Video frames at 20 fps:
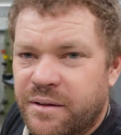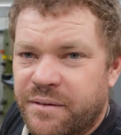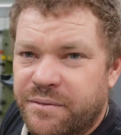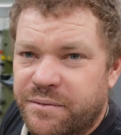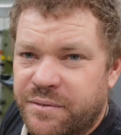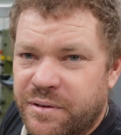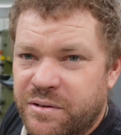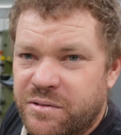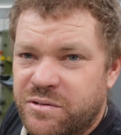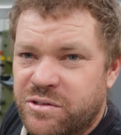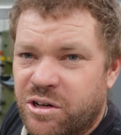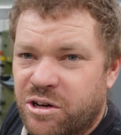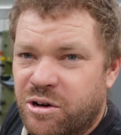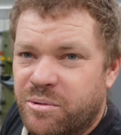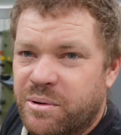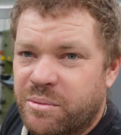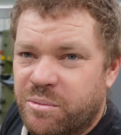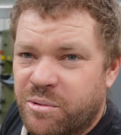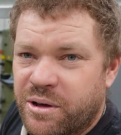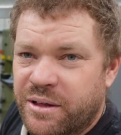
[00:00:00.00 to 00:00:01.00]
Feels like I've
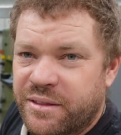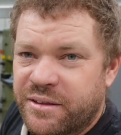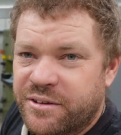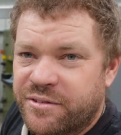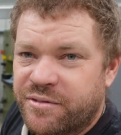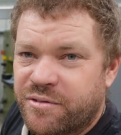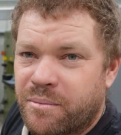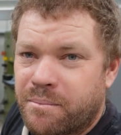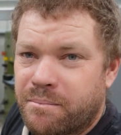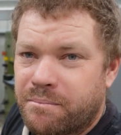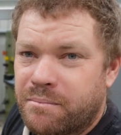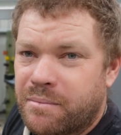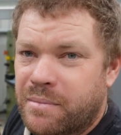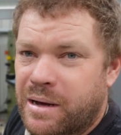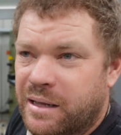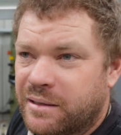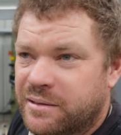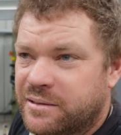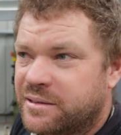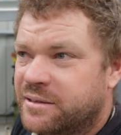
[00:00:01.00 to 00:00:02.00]
been working at this for
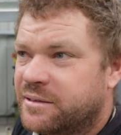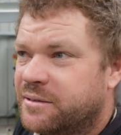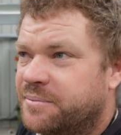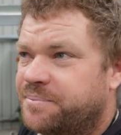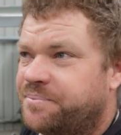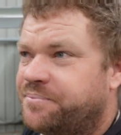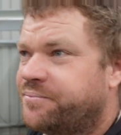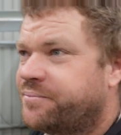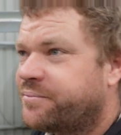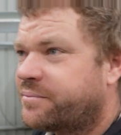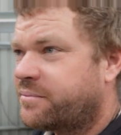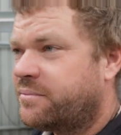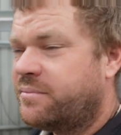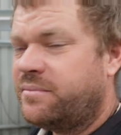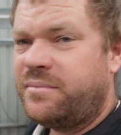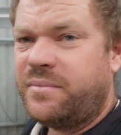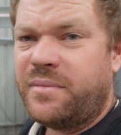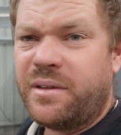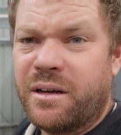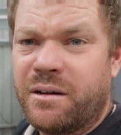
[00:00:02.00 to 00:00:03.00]
months.
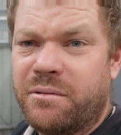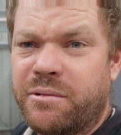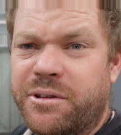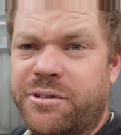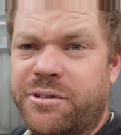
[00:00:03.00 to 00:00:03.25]
I went